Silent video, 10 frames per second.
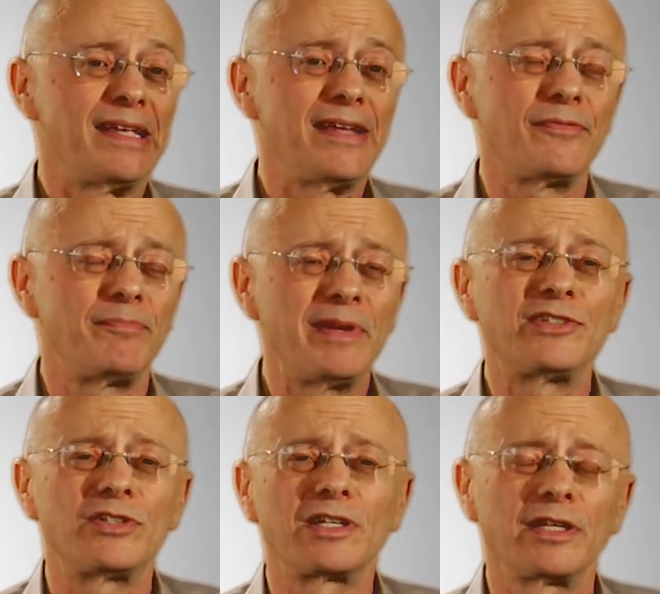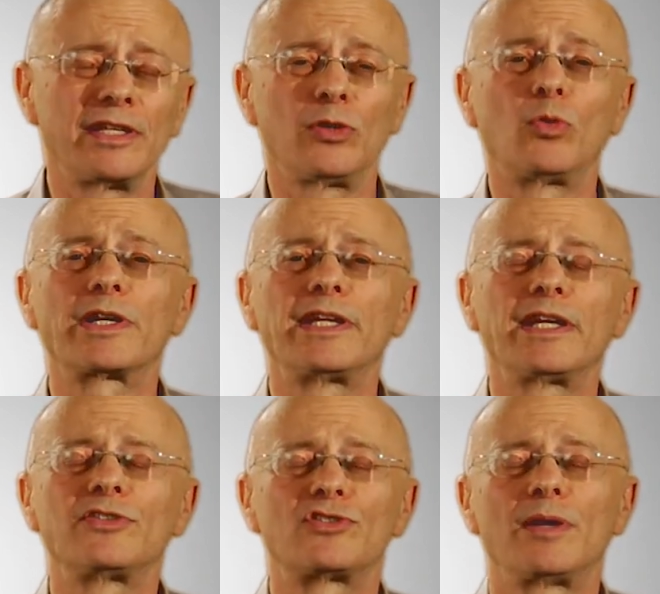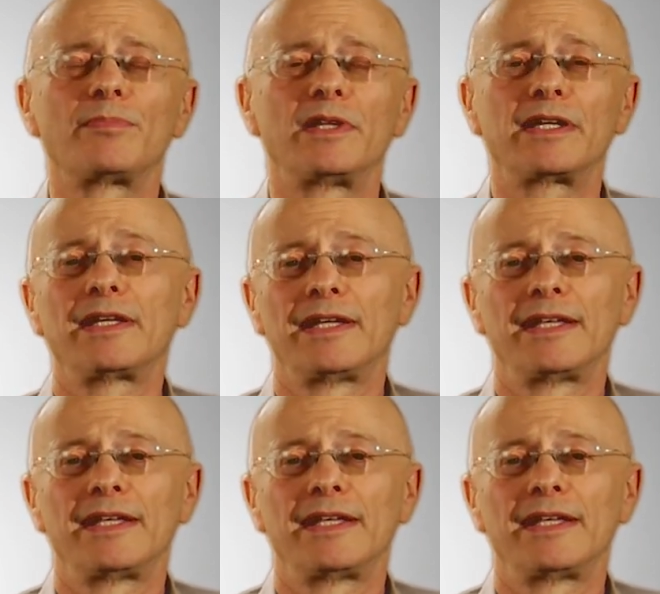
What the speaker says: If basically they're working on something